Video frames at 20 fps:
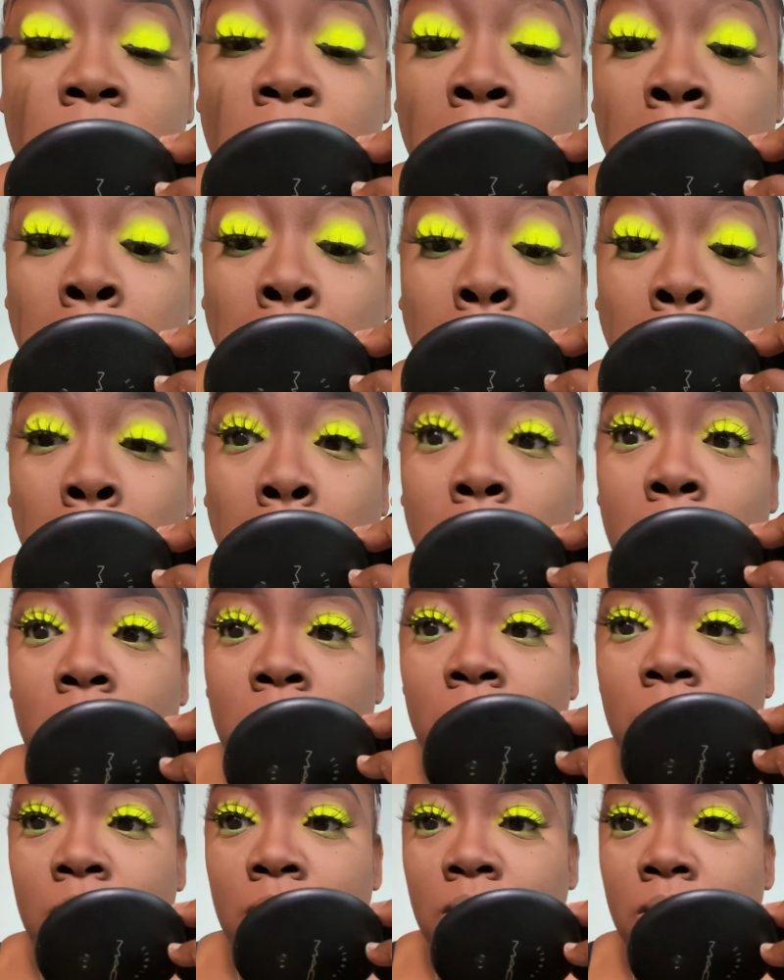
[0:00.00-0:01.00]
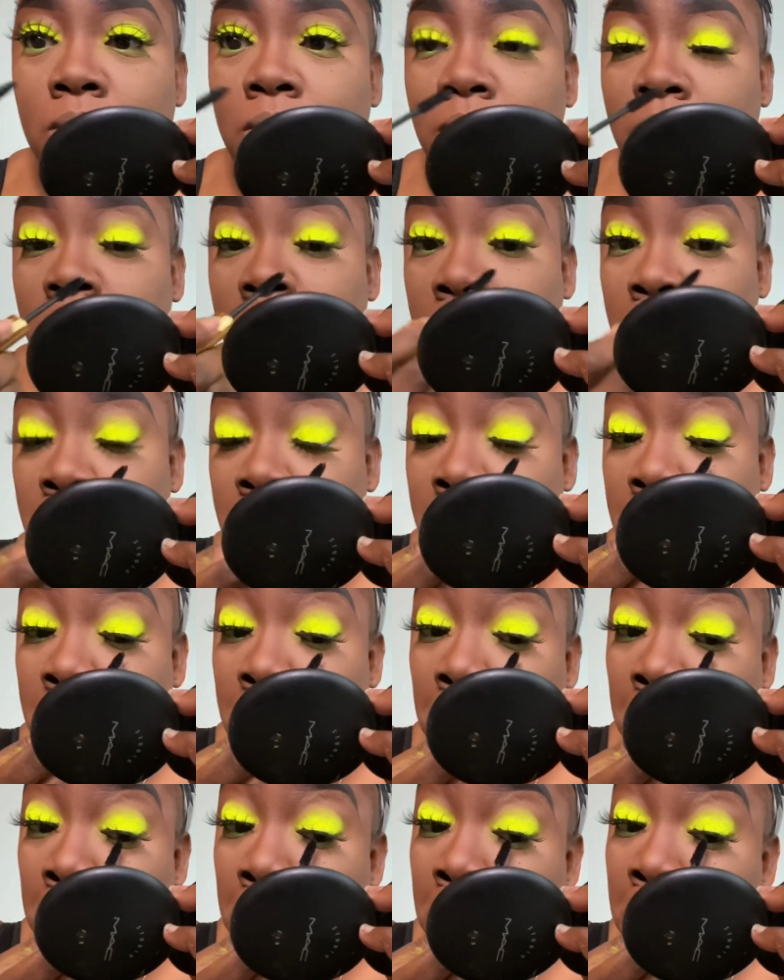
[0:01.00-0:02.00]
So you don't have that like double
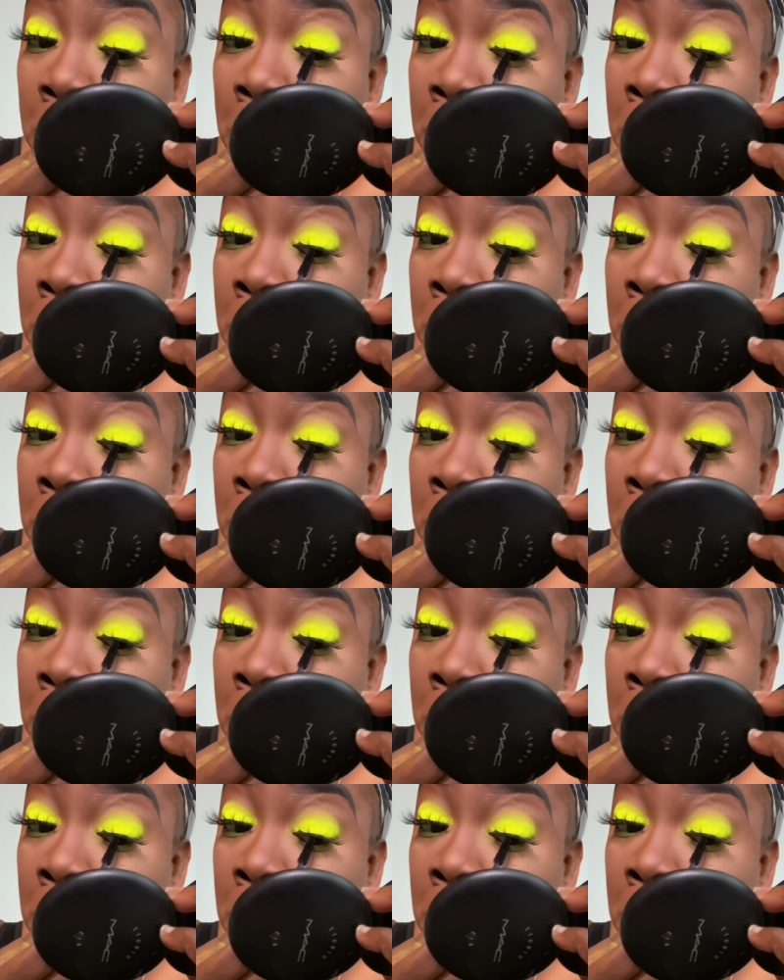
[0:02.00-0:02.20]
lash